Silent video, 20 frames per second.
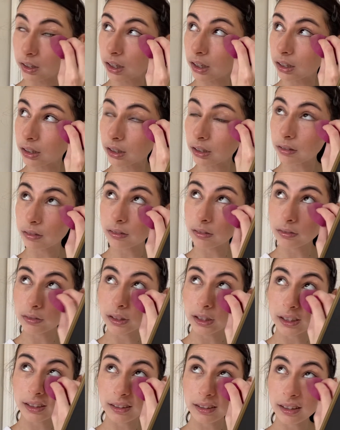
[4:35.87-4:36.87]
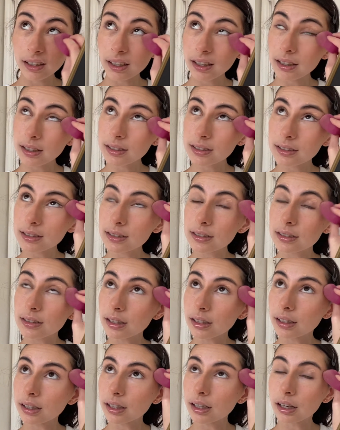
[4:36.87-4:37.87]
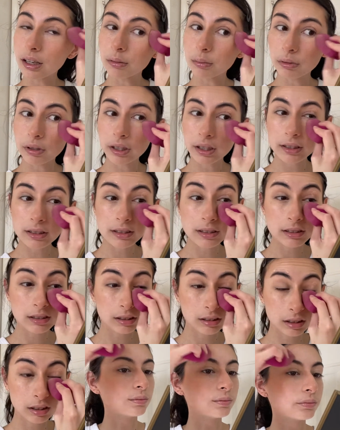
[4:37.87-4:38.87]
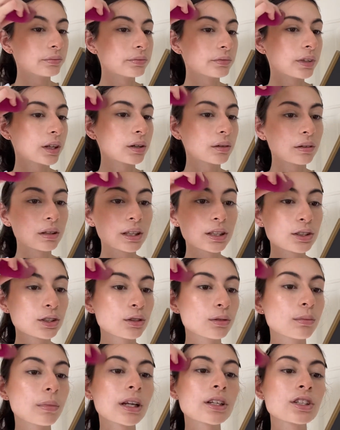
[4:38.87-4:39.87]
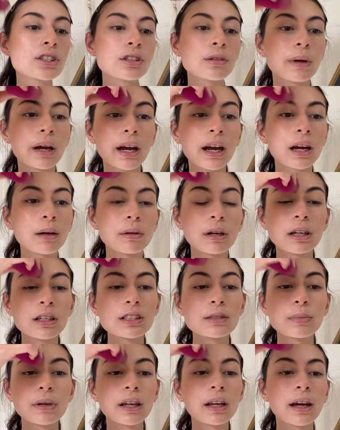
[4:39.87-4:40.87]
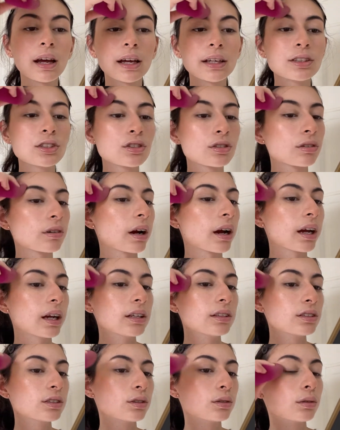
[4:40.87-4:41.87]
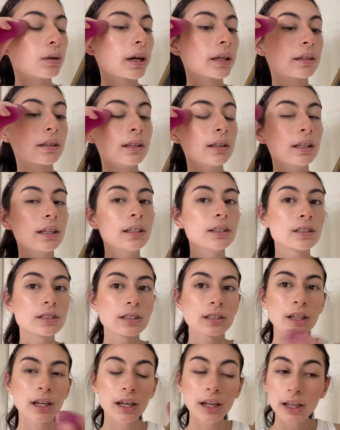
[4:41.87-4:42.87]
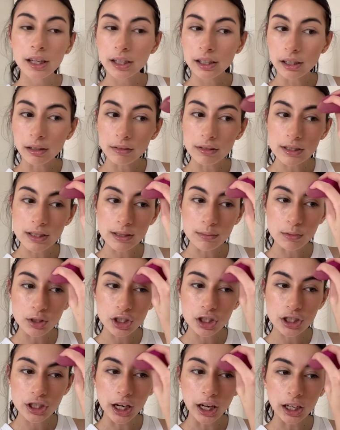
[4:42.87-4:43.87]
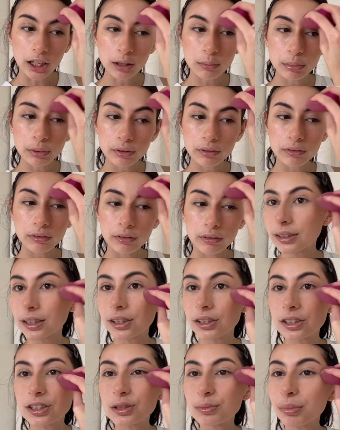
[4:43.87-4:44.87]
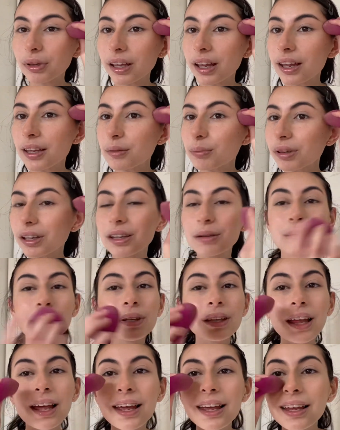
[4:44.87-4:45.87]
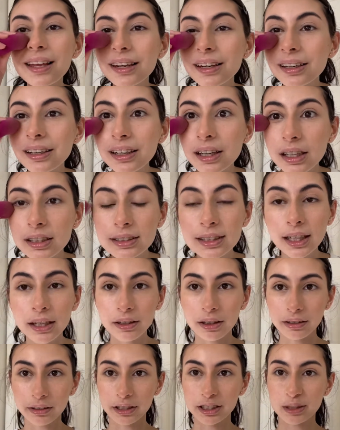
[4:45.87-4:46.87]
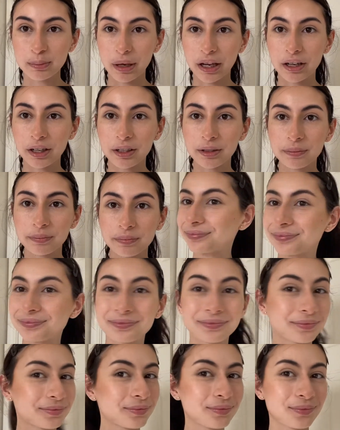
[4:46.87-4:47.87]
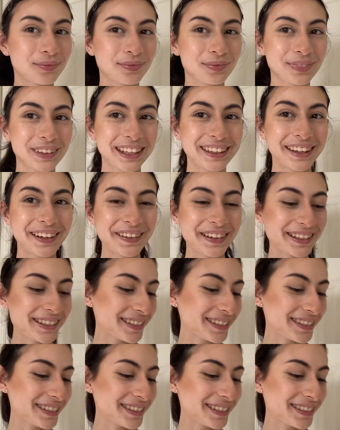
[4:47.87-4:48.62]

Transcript: I go like this and then upwards. I don't really do much to my eyebrows, but I try to at least give it some shape. That just blend, blend, blend. See how that looks better? There it